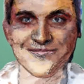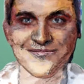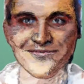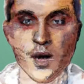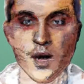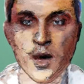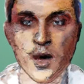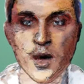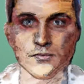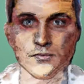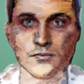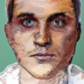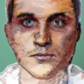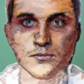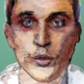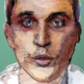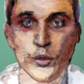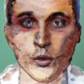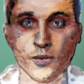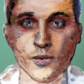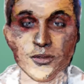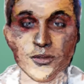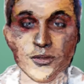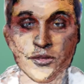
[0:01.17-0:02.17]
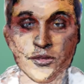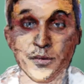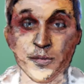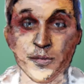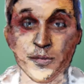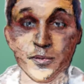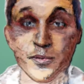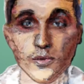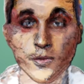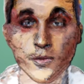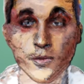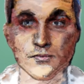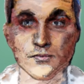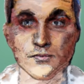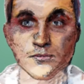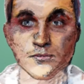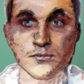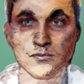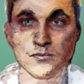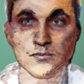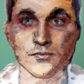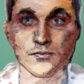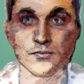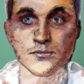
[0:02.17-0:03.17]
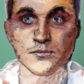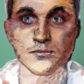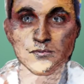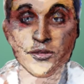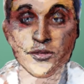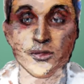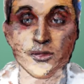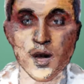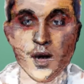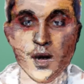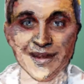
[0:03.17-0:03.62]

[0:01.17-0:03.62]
Hi, my name is Aaron, and